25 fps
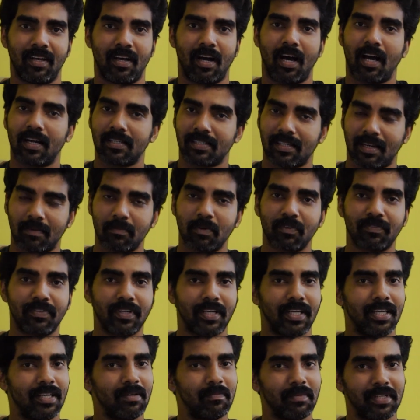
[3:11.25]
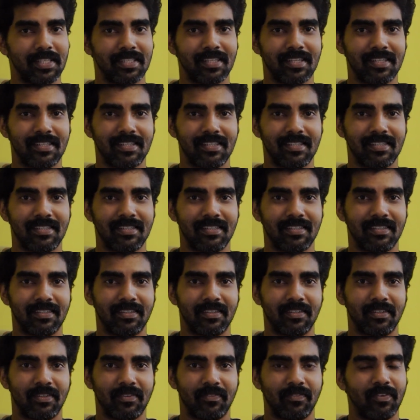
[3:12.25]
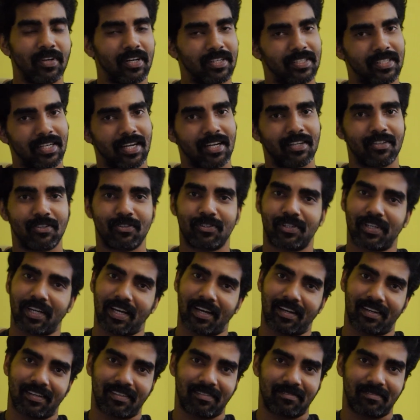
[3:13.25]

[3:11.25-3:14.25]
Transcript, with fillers: are some of the key messages we are trying to share.